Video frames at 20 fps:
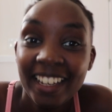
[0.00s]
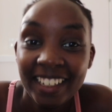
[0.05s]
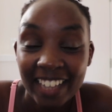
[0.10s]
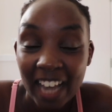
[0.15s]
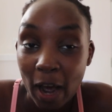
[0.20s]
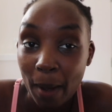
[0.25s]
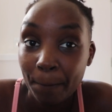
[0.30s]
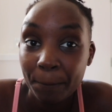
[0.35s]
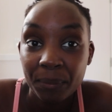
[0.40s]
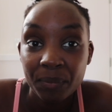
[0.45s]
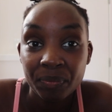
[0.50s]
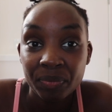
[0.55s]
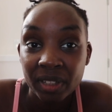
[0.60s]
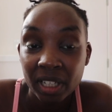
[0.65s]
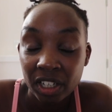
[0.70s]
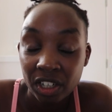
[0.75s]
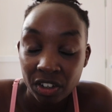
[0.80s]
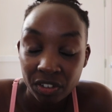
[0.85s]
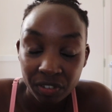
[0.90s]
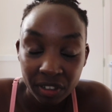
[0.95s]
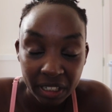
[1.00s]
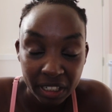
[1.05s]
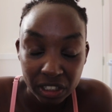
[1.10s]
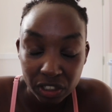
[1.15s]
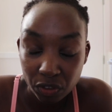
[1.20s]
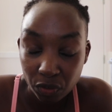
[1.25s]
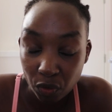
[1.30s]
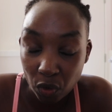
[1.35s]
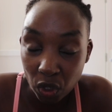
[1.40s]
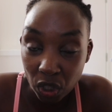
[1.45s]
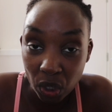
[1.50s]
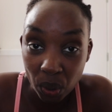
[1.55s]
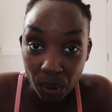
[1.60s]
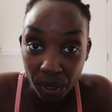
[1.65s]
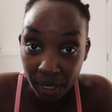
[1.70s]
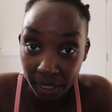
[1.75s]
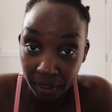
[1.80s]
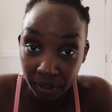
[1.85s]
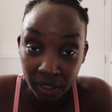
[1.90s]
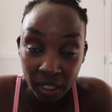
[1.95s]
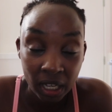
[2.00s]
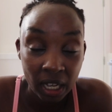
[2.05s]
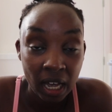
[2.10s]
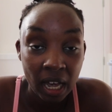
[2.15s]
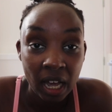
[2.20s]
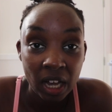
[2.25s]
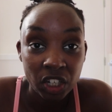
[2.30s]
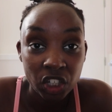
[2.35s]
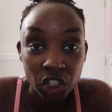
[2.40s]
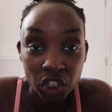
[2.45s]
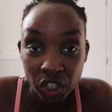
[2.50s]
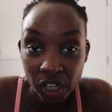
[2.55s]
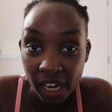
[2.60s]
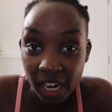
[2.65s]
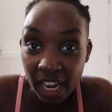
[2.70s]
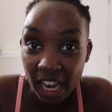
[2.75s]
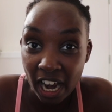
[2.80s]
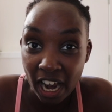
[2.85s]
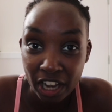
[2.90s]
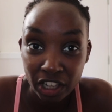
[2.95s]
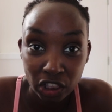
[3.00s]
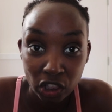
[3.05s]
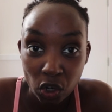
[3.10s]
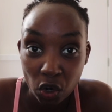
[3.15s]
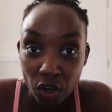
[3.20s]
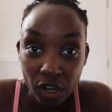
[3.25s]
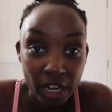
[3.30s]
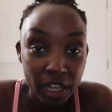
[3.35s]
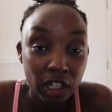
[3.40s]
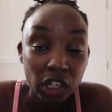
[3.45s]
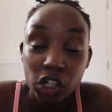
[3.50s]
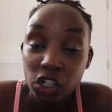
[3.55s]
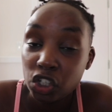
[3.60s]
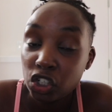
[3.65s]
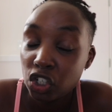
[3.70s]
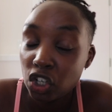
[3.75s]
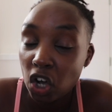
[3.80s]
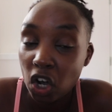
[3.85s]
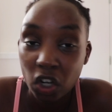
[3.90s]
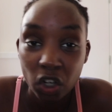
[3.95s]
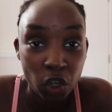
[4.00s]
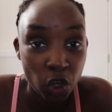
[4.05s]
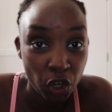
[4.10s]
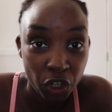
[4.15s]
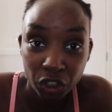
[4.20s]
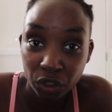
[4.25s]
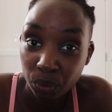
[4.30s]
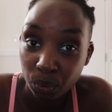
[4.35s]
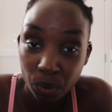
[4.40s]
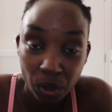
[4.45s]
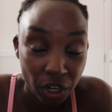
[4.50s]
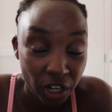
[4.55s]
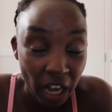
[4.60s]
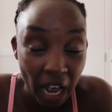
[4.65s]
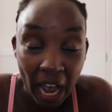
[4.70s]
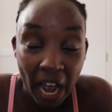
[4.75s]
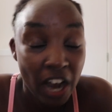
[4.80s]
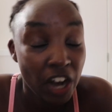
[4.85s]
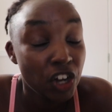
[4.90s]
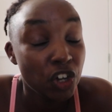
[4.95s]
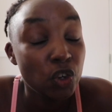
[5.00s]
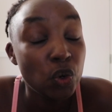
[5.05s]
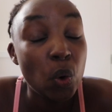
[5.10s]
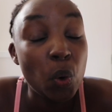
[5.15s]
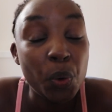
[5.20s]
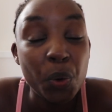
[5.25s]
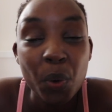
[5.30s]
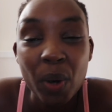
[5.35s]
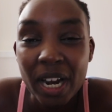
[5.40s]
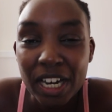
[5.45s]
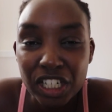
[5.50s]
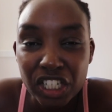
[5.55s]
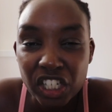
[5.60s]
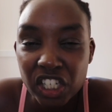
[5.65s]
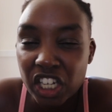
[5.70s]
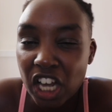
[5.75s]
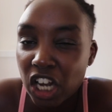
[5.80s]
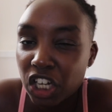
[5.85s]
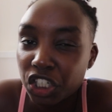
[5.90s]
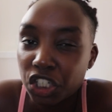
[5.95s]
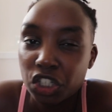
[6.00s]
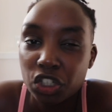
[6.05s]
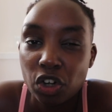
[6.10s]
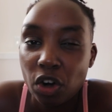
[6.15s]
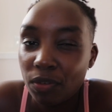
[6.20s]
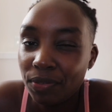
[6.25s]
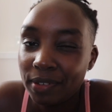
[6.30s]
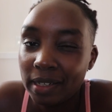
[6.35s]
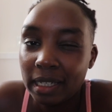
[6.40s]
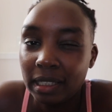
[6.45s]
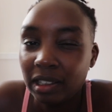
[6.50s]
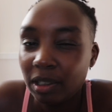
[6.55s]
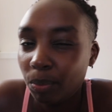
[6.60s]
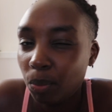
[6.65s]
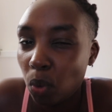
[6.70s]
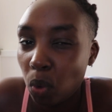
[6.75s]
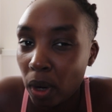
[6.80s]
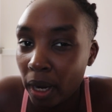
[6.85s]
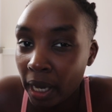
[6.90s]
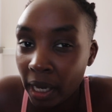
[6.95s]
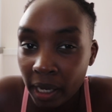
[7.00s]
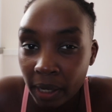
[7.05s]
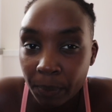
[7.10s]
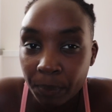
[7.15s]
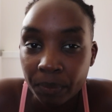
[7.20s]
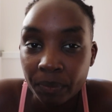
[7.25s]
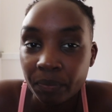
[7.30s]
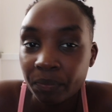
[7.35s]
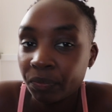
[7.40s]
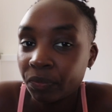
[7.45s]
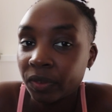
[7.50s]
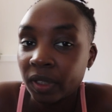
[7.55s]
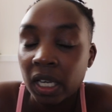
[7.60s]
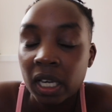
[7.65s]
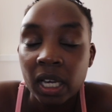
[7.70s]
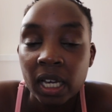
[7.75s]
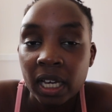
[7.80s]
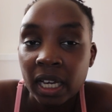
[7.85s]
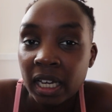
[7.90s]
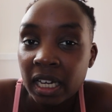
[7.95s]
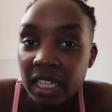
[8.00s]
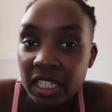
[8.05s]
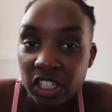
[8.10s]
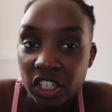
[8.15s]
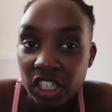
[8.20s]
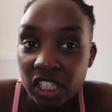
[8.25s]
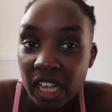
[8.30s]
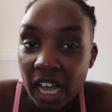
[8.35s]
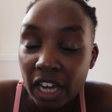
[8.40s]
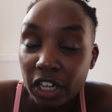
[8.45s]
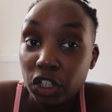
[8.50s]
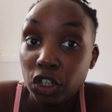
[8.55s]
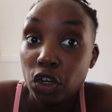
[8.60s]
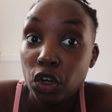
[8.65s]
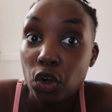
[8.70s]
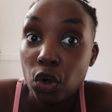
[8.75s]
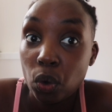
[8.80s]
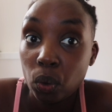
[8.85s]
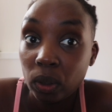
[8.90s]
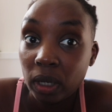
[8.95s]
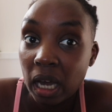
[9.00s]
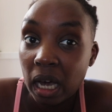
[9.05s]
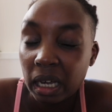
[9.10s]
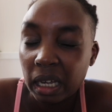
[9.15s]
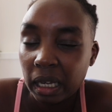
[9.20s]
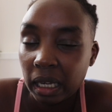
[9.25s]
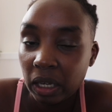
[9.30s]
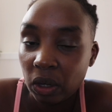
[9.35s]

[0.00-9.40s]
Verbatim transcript: yeah, inner feelings for Lauren. Trey and Lauren not gonna work. I know you can just tell she's not feeling the boy. He's just had no luck